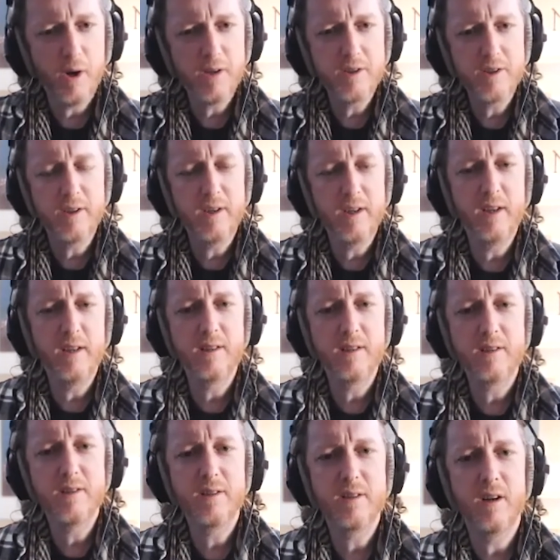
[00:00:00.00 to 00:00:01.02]
question
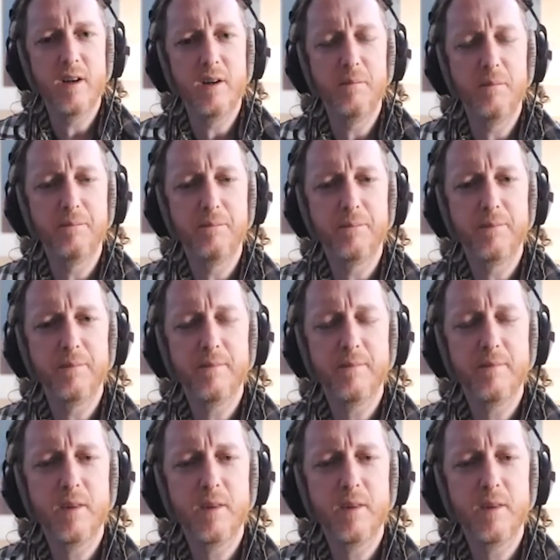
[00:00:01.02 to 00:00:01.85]
is um,